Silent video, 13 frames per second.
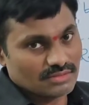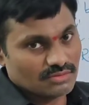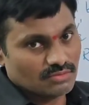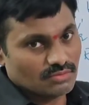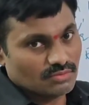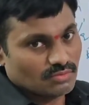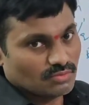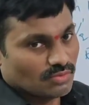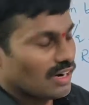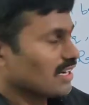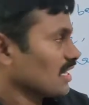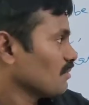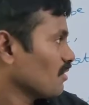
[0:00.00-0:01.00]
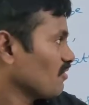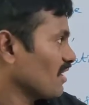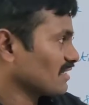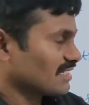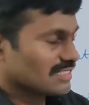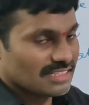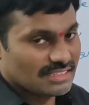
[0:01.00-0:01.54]
What type of factors?
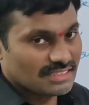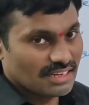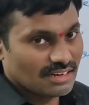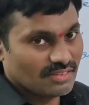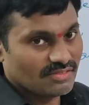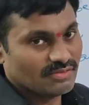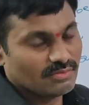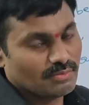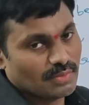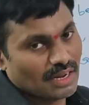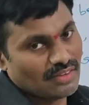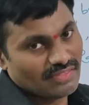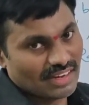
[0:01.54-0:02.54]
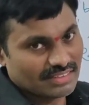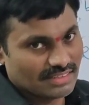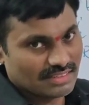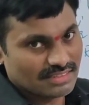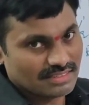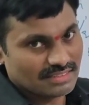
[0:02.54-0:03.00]
These are prime factors.